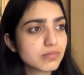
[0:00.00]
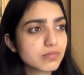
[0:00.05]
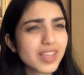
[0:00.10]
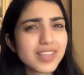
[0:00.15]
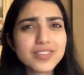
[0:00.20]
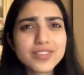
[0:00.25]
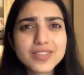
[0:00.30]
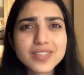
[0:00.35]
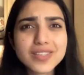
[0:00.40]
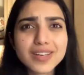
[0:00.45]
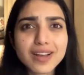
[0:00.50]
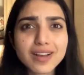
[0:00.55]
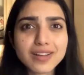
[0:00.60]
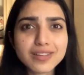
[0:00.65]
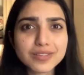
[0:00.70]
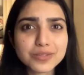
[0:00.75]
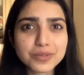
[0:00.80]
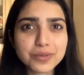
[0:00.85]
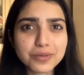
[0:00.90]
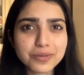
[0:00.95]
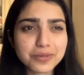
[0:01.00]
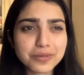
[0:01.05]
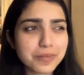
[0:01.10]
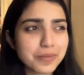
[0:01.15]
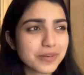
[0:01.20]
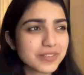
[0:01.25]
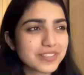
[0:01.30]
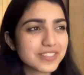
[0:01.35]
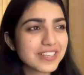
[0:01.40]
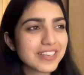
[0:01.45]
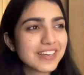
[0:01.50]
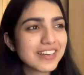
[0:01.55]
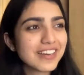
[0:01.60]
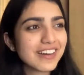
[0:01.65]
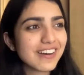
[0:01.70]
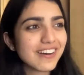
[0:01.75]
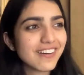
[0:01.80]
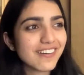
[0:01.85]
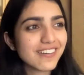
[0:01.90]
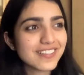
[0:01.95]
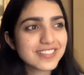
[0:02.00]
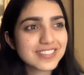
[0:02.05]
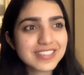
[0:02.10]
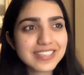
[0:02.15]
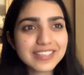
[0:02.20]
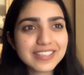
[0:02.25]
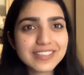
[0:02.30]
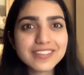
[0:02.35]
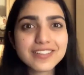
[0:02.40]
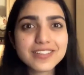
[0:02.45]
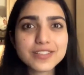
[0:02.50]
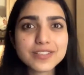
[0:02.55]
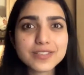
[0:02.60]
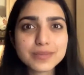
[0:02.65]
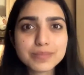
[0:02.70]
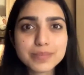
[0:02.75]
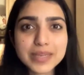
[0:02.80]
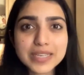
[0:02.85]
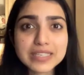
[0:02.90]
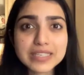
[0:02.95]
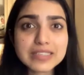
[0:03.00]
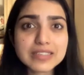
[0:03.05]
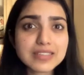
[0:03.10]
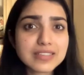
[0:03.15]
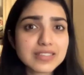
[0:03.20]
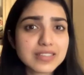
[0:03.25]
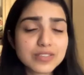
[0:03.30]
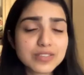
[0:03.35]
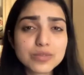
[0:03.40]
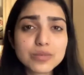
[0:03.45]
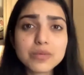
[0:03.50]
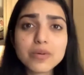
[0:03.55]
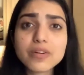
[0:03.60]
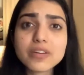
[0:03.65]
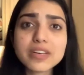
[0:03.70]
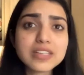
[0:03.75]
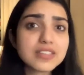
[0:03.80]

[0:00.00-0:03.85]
I just said artists, authors, poets, singers, painters, and so on.